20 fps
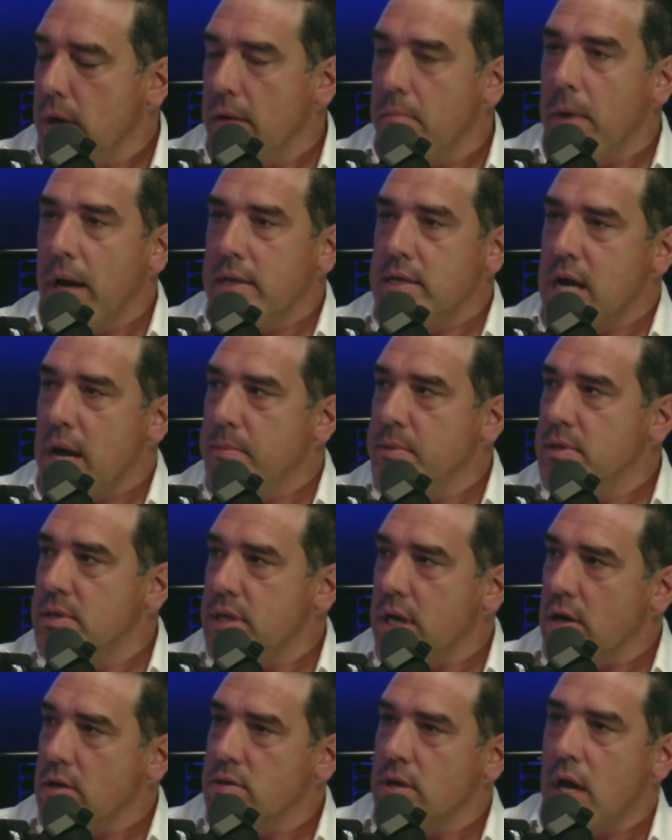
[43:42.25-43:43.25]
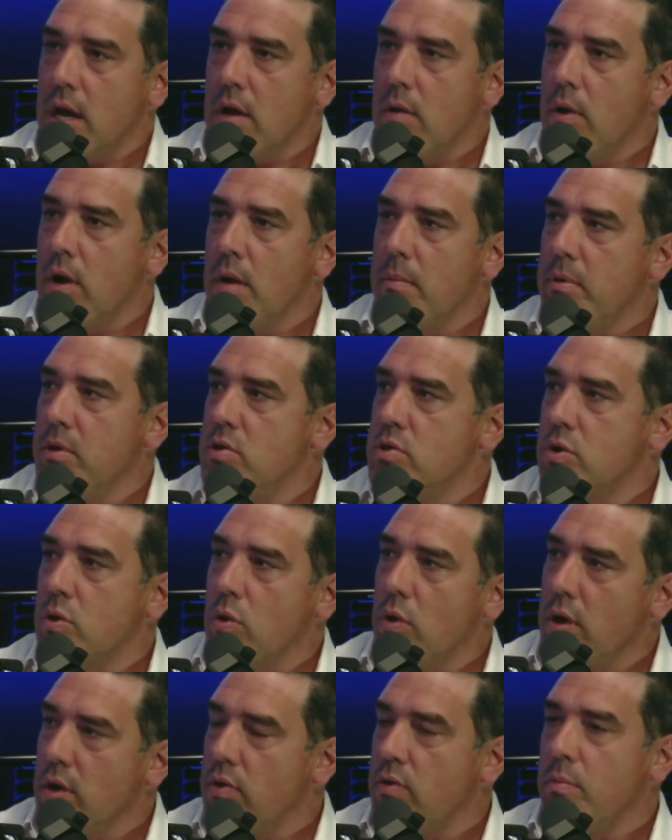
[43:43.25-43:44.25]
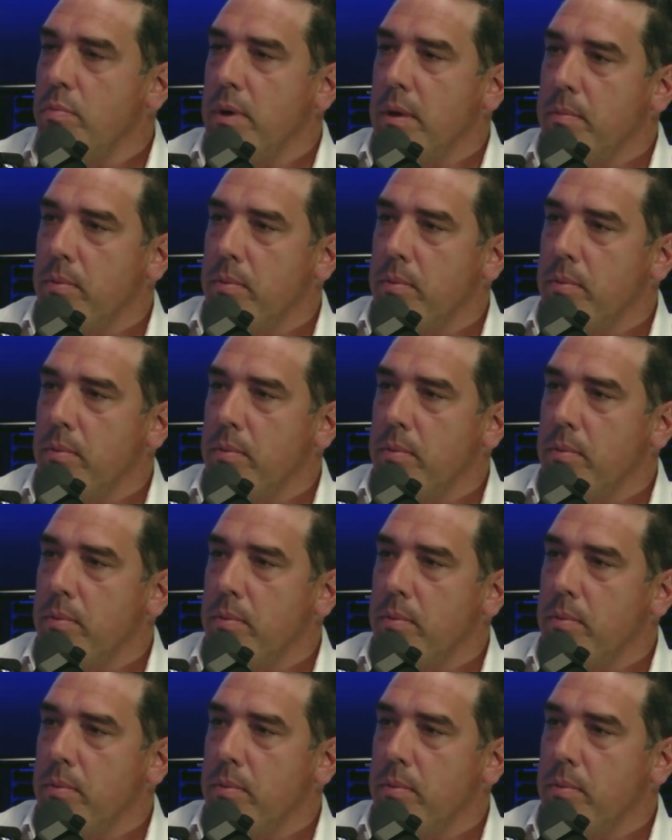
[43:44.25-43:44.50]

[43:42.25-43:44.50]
My time is scarce. I don't want to be scrolling through people.